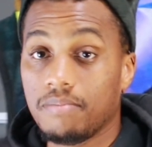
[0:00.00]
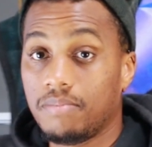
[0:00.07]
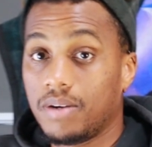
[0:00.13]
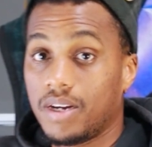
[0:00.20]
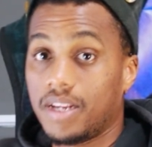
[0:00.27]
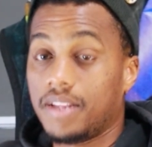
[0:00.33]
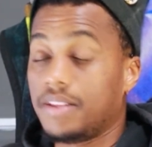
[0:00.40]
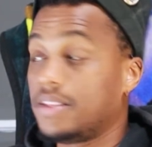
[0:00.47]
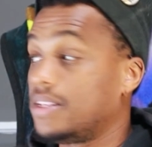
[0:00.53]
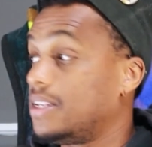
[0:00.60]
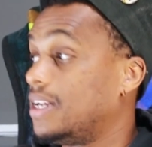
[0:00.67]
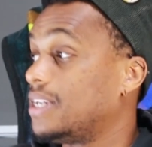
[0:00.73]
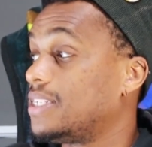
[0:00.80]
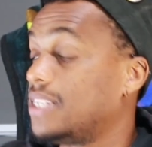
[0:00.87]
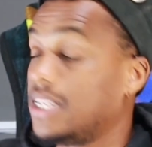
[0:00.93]
But
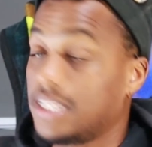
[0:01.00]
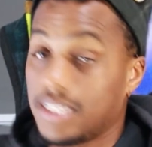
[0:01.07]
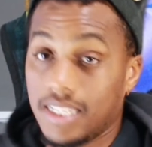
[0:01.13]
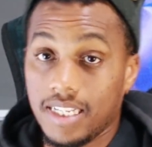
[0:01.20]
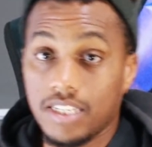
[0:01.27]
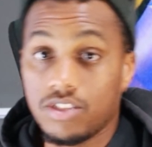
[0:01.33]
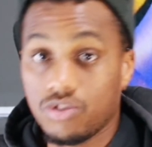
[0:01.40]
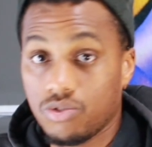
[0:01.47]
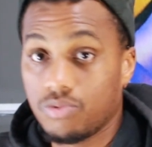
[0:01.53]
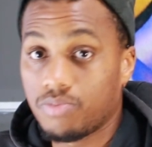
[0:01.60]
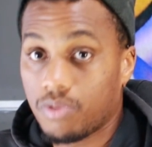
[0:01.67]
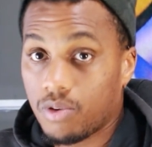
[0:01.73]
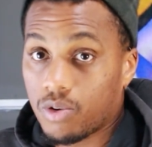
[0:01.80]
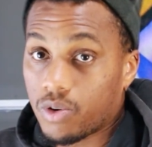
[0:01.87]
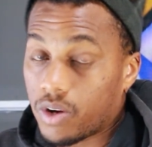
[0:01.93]
like I said, these two
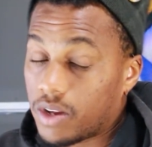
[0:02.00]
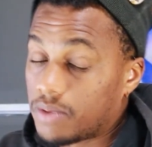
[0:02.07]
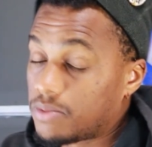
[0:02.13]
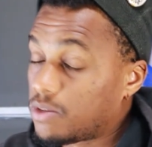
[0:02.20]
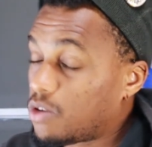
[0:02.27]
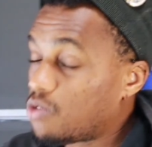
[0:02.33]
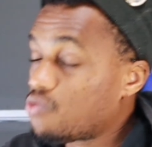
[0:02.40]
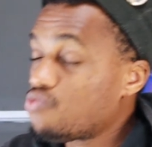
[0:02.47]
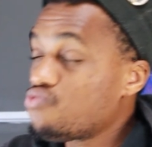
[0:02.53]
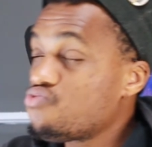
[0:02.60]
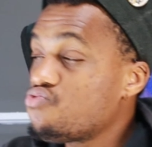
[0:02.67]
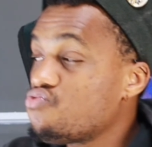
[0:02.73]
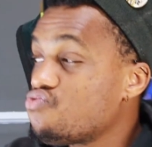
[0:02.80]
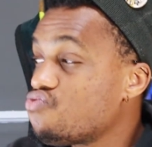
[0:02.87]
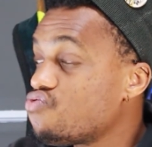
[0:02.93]
programs are
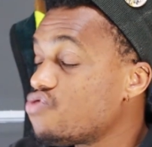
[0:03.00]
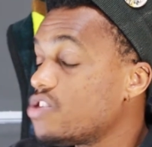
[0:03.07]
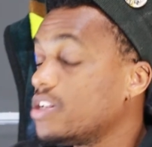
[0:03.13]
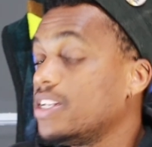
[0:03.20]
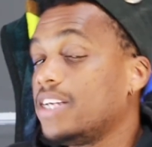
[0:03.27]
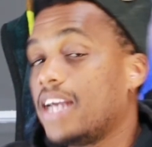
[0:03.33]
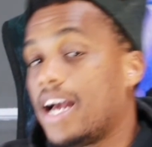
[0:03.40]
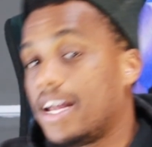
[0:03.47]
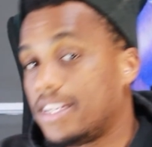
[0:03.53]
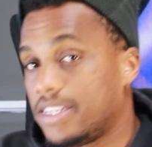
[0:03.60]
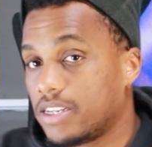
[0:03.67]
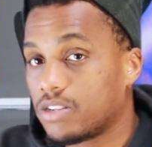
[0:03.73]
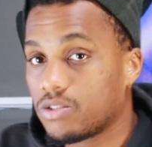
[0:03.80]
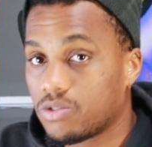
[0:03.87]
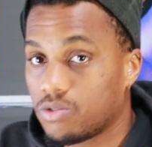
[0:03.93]
really
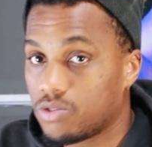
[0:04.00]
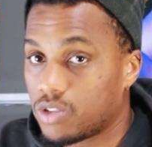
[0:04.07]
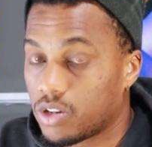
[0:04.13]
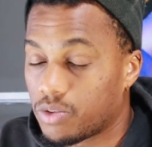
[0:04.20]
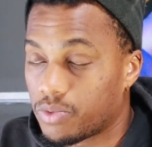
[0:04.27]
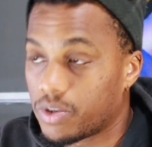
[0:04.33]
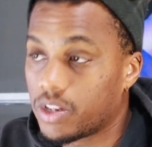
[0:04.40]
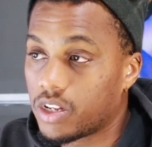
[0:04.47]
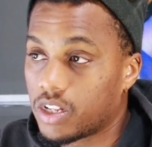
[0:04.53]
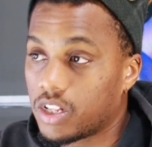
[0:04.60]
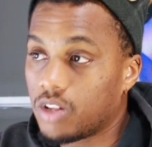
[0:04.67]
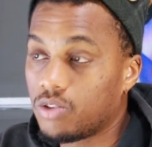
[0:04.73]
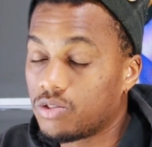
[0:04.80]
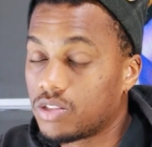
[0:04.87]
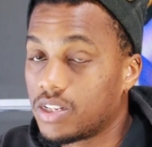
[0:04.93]
identical. They're really
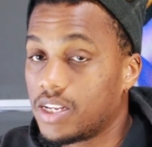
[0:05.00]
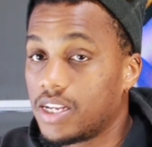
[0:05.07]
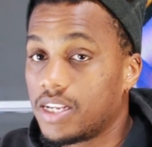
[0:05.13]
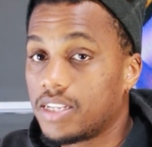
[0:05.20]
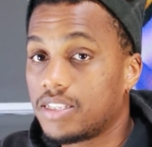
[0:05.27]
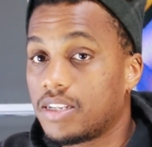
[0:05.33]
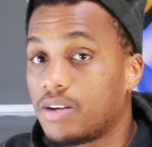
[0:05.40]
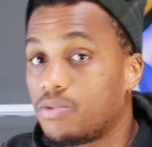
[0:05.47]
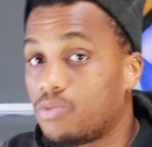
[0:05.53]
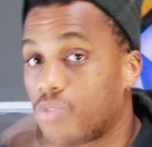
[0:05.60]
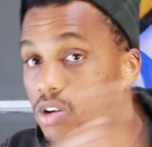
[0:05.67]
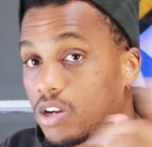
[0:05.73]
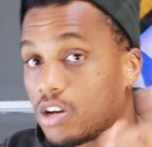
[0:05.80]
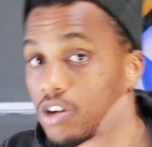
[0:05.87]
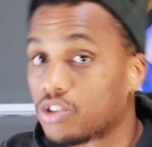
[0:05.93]
close, except
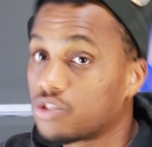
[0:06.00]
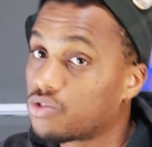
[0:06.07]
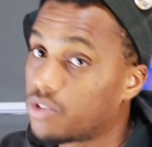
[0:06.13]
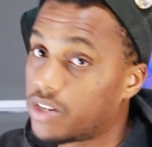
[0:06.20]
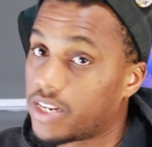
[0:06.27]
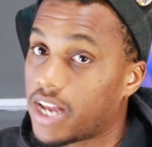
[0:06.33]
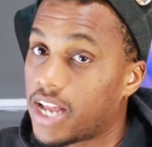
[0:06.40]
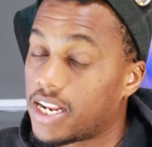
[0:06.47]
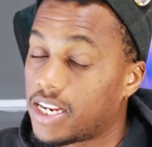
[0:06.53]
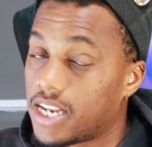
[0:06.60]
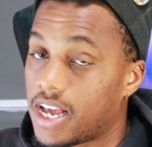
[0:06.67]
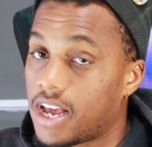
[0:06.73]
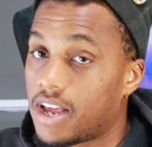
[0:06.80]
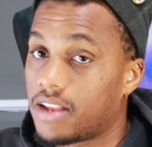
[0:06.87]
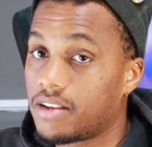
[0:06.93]
one costs
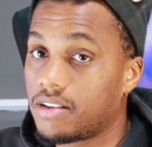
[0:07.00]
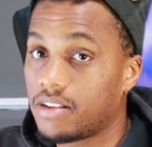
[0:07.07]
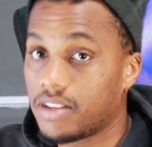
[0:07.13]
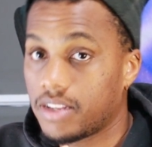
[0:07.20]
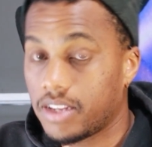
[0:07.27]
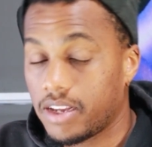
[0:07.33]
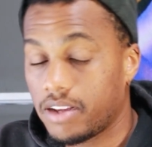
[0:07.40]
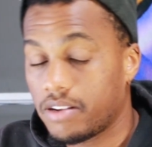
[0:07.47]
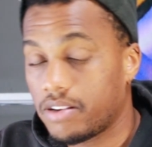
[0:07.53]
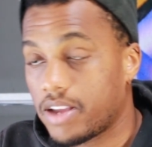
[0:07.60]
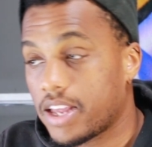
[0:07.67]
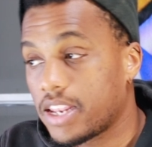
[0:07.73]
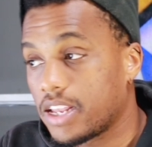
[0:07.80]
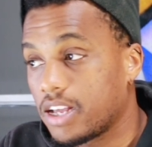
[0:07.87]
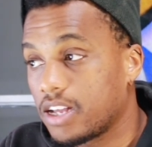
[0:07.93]
$3.99 a year,
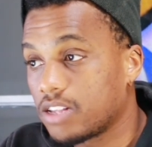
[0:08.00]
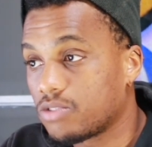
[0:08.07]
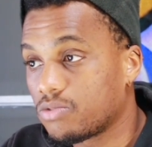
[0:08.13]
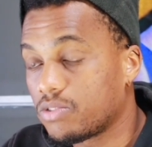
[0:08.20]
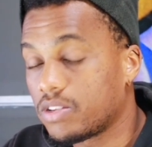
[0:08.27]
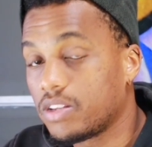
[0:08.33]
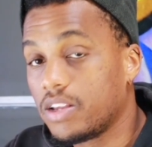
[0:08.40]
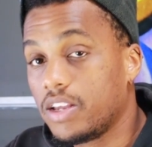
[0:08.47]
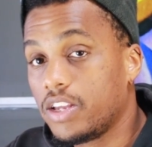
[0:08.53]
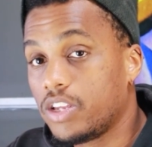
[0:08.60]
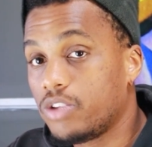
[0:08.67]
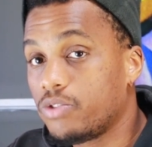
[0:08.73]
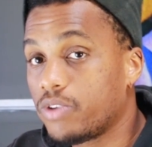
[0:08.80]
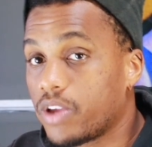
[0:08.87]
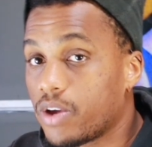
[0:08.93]
and the other one
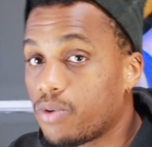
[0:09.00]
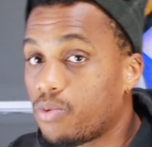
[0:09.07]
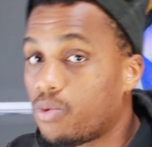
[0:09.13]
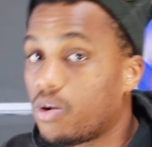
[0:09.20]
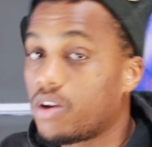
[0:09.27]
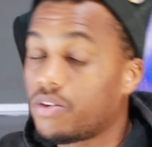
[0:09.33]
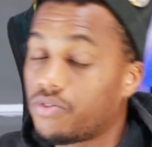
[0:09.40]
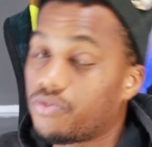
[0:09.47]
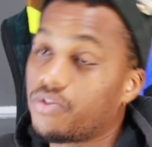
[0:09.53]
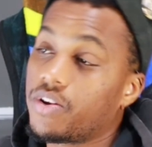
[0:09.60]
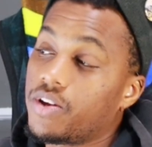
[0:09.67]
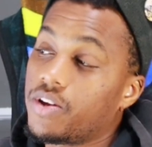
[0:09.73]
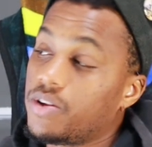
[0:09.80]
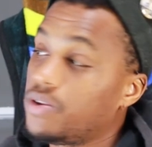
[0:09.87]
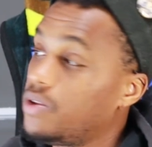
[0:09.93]
you get one
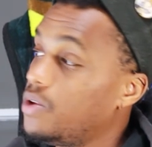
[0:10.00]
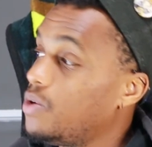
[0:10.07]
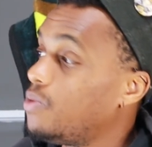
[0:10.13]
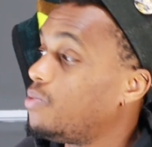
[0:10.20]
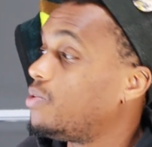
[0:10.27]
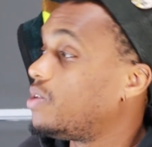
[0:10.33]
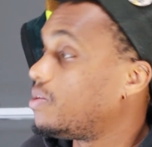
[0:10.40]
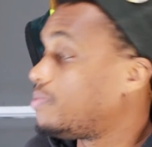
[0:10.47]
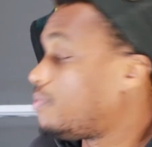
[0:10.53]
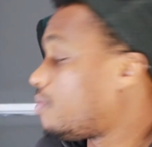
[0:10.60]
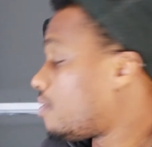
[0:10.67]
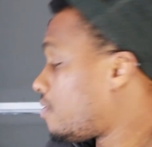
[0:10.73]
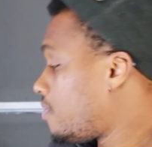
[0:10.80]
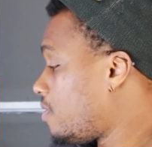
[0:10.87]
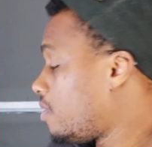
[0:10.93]
free with a
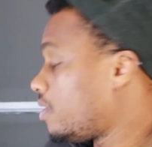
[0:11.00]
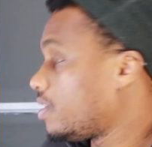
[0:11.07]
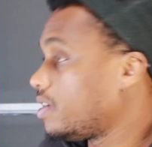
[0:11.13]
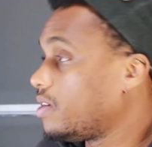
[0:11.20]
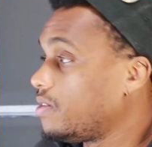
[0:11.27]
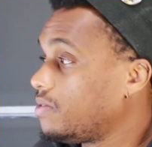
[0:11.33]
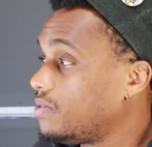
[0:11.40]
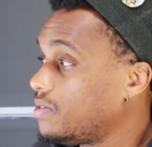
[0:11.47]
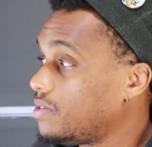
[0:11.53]
portfolio,